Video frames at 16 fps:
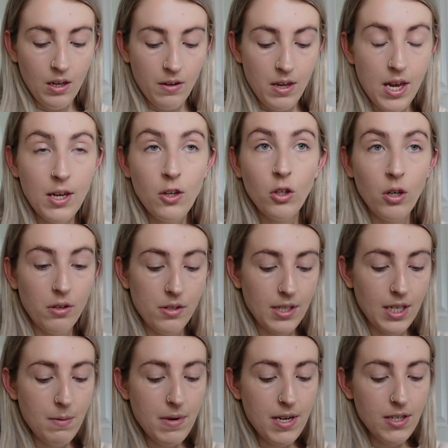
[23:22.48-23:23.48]
you can, well,
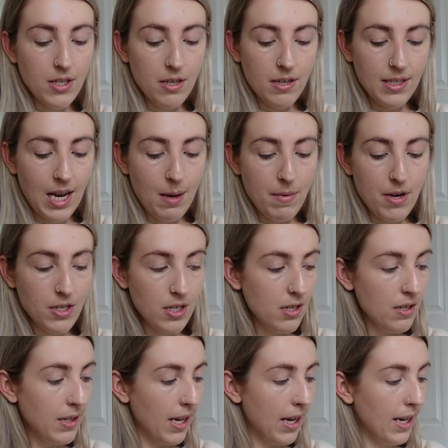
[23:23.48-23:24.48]
just give me two, let me
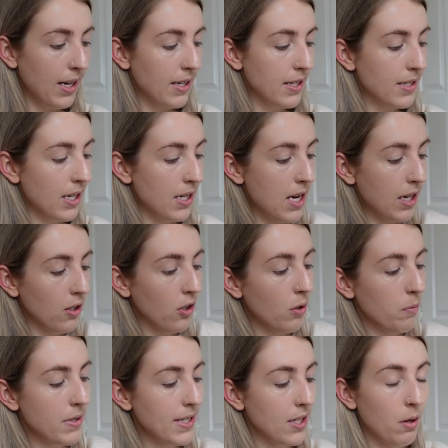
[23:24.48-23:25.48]
do this and you can
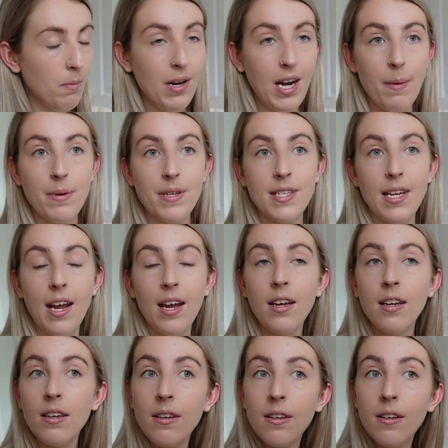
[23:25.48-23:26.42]
come and sit on my lap a sec.